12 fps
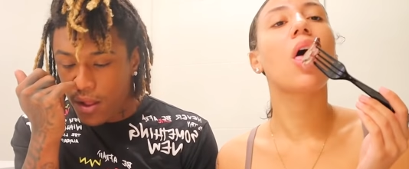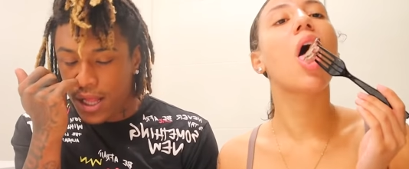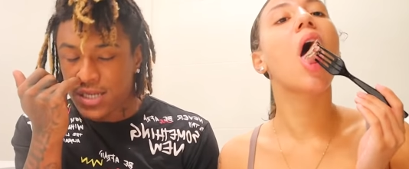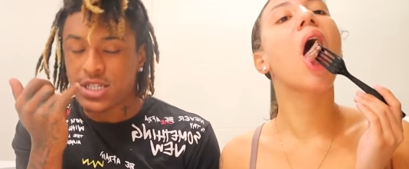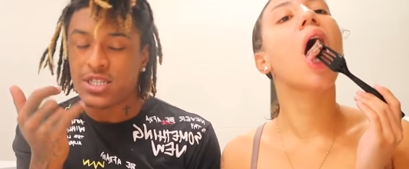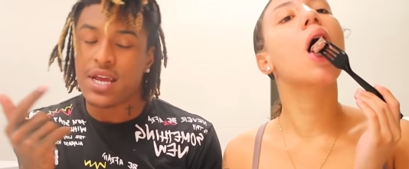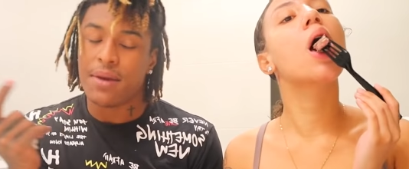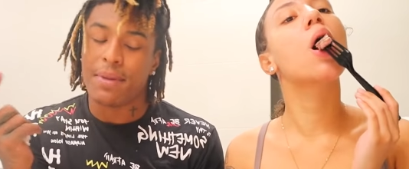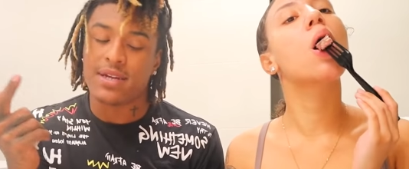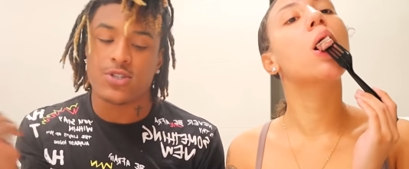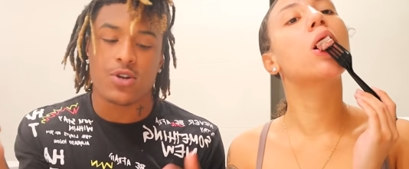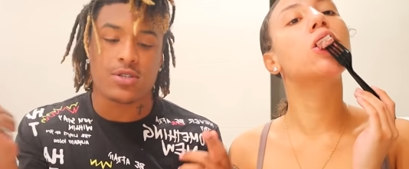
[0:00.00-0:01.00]
Speaker 1: Like she said,
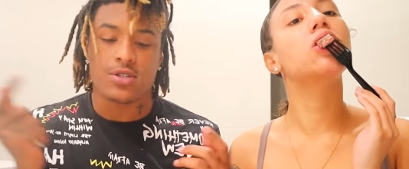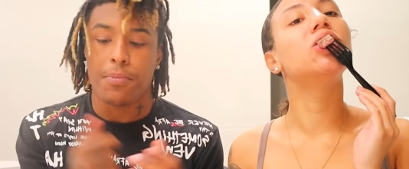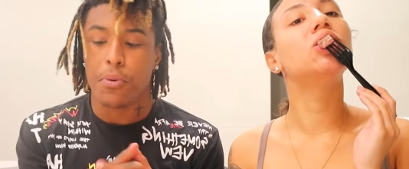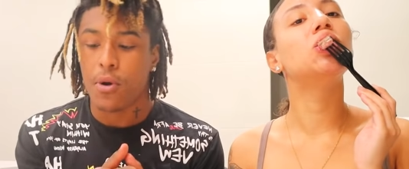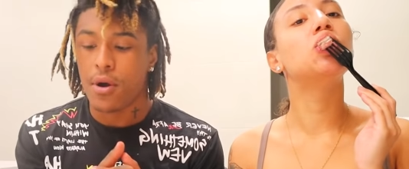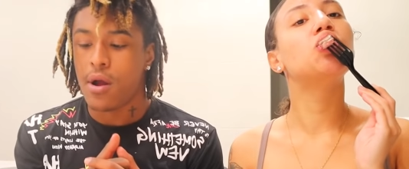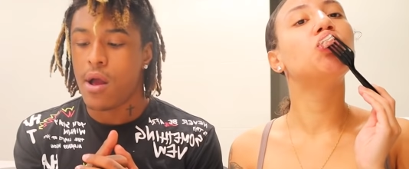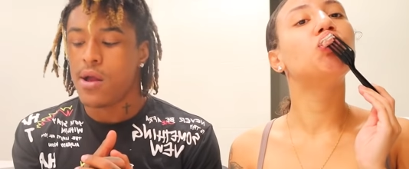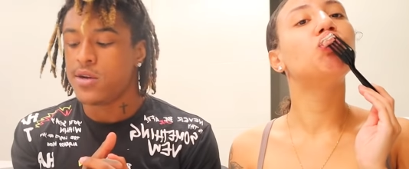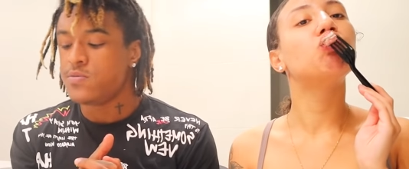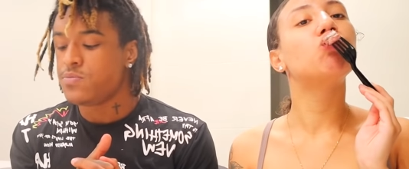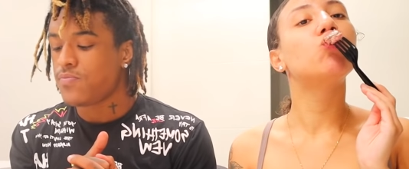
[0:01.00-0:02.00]
make sure to support.
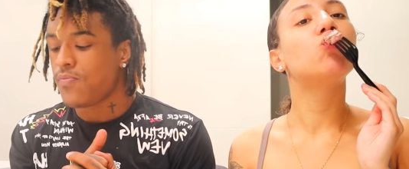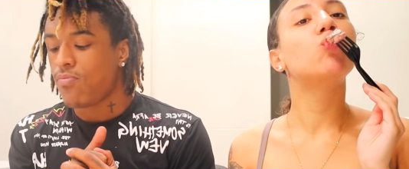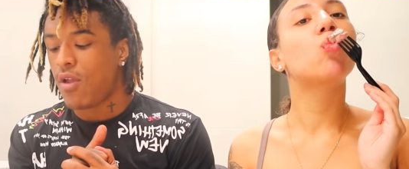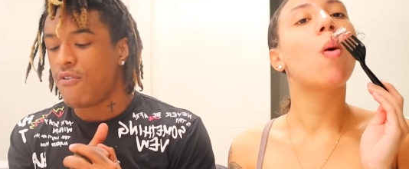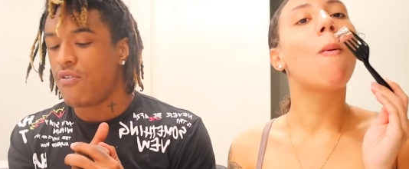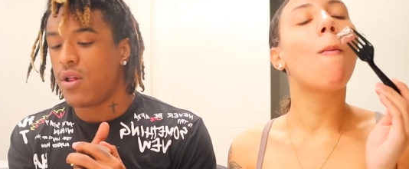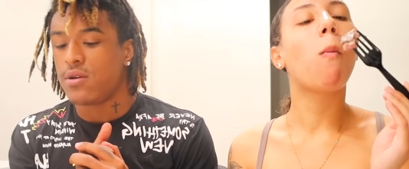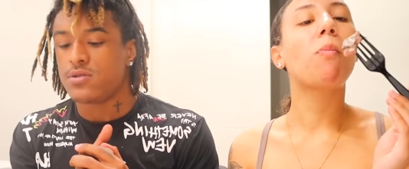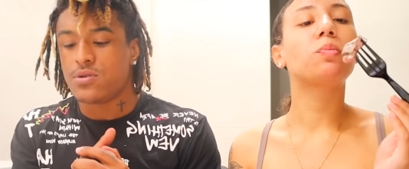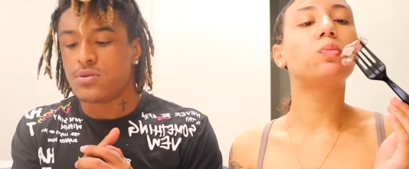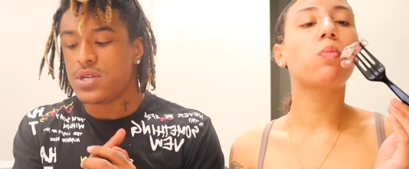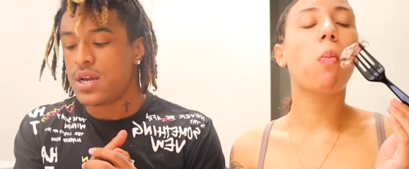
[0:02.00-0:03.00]
Follow us
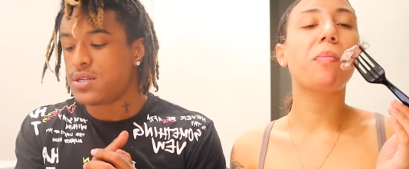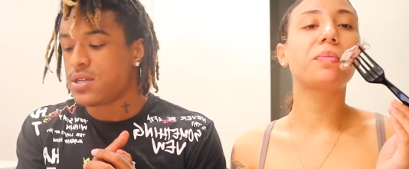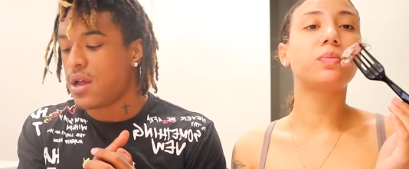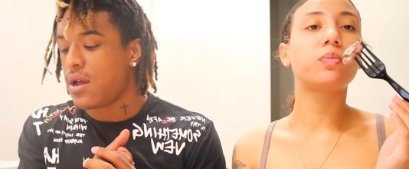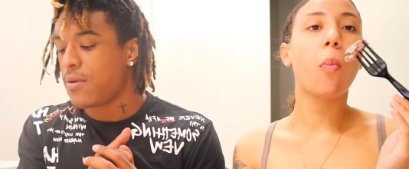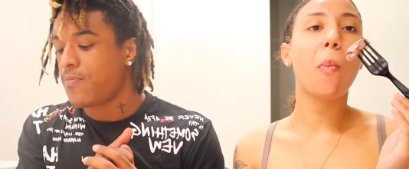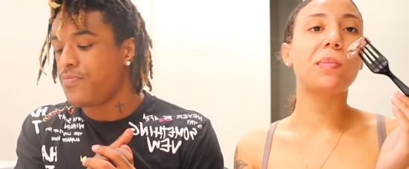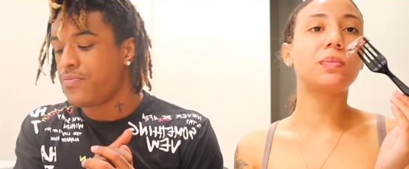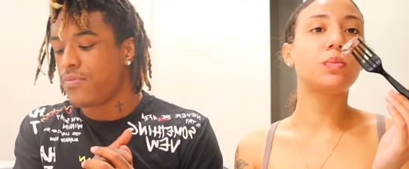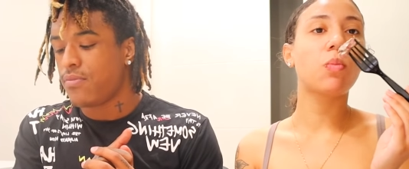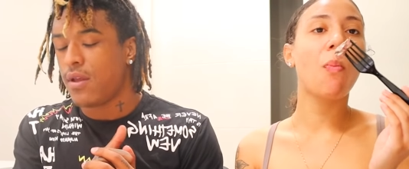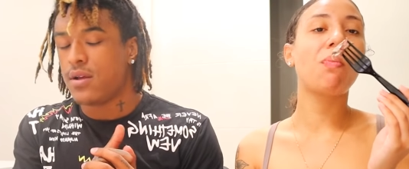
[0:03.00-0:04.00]
on TikTok.
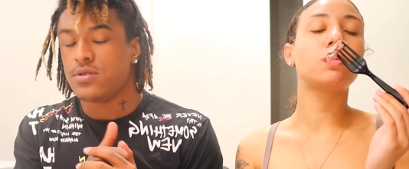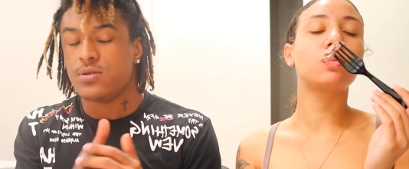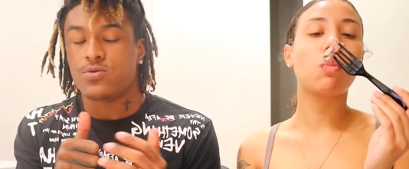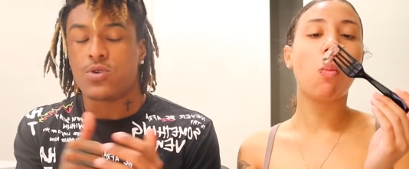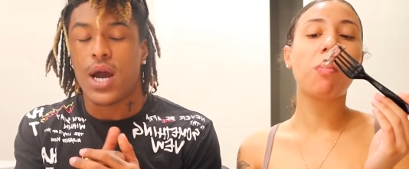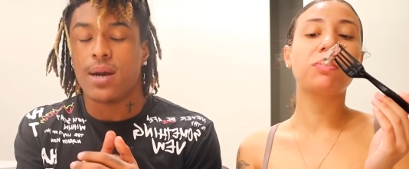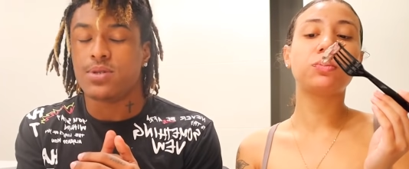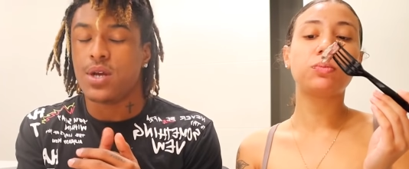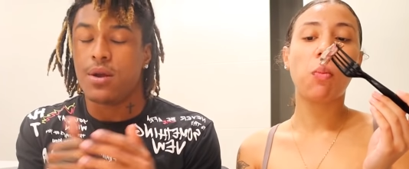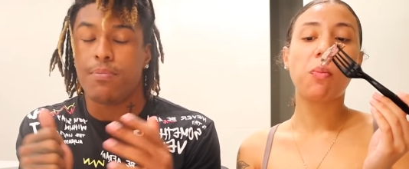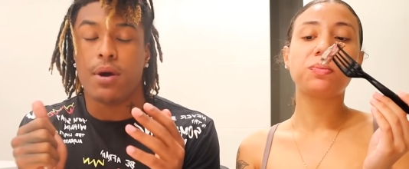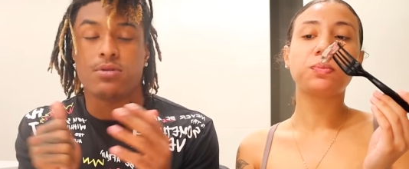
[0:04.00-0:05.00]
Subscribe, turn
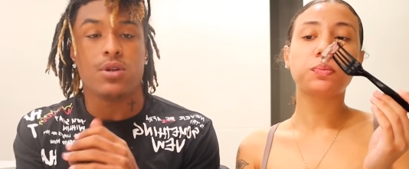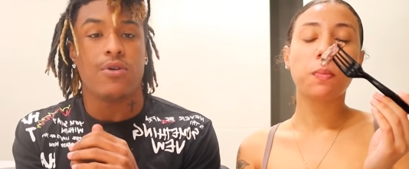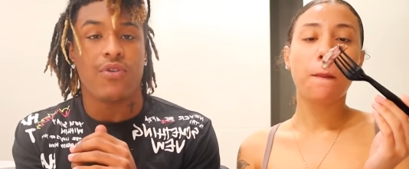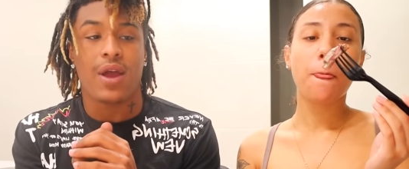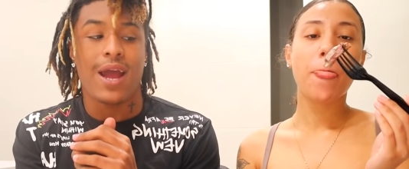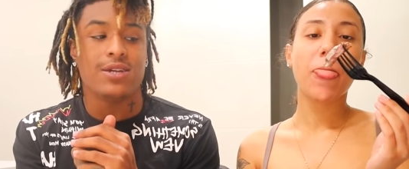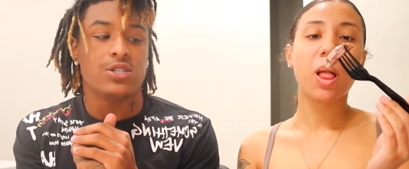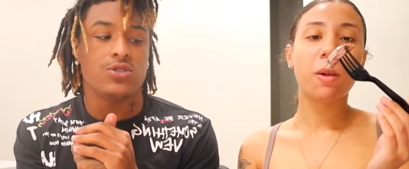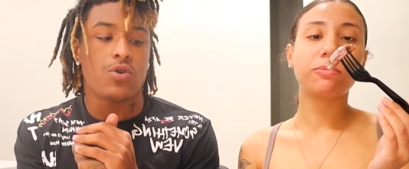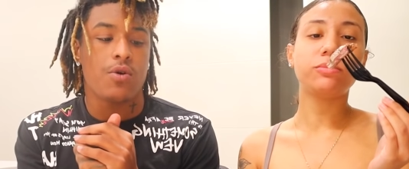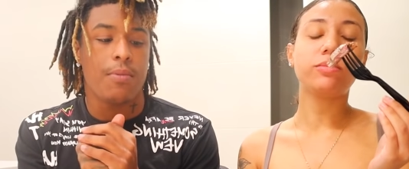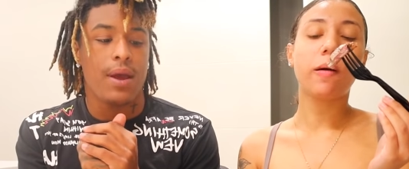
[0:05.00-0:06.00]
your post notifications
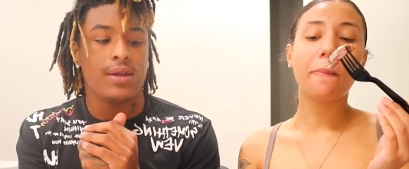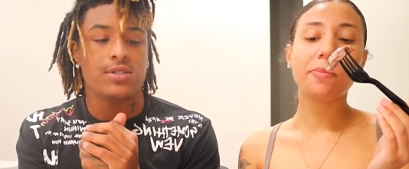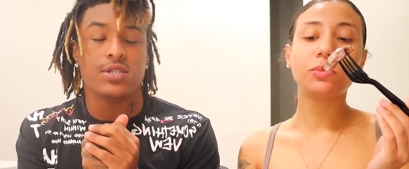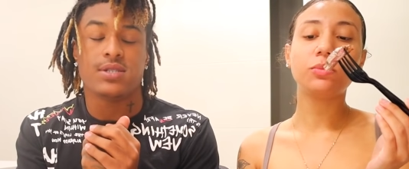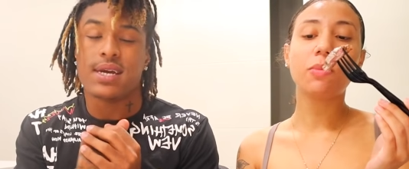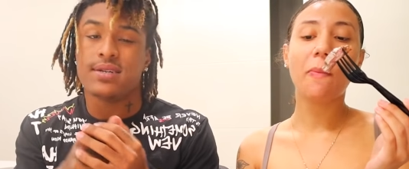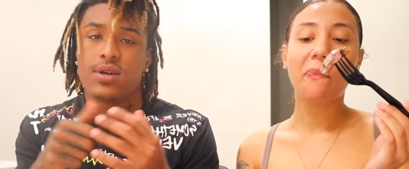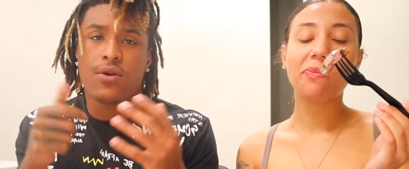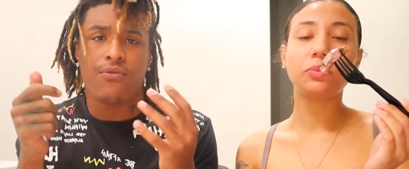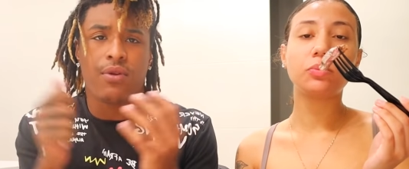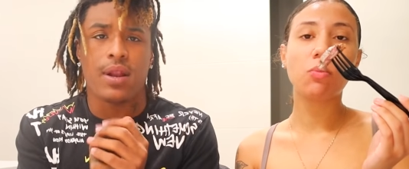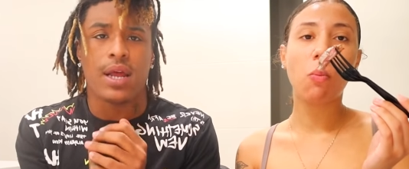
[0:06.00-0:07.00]
on, man. Just stay
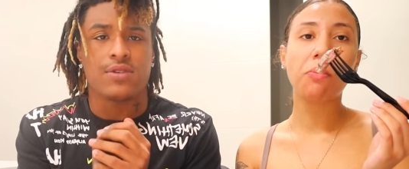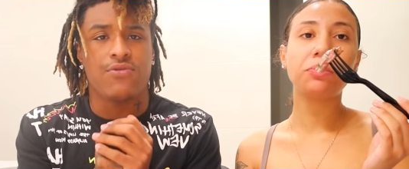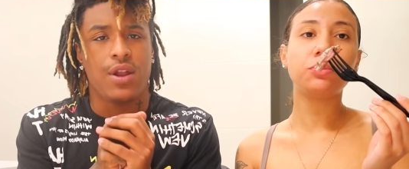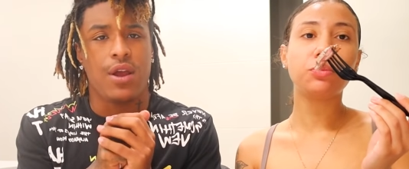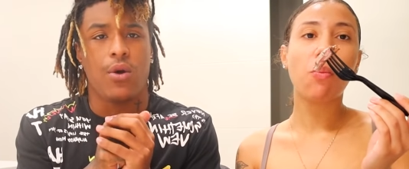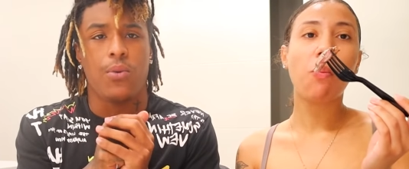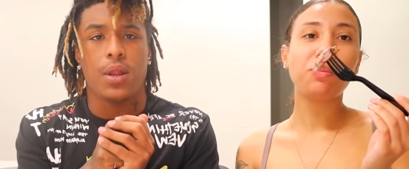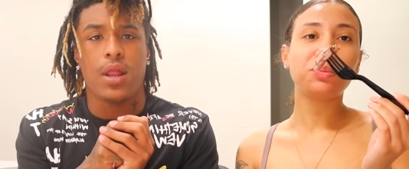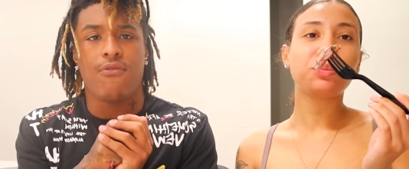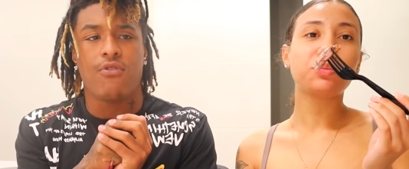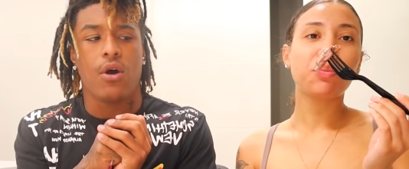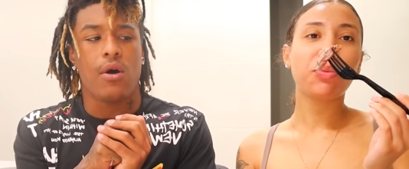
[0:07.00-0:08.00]
tuned for the next video. We love